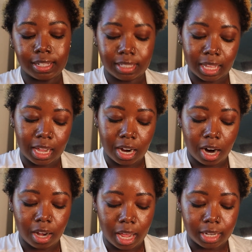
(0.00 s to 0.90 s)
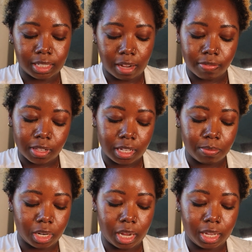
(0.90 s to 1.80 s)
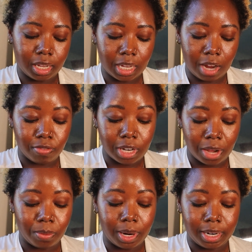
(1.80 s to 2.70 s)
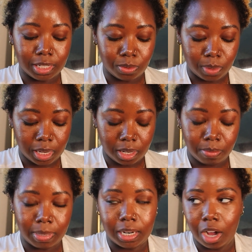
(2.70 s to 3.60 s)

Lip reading: say are like definitely like everyday wear as well, but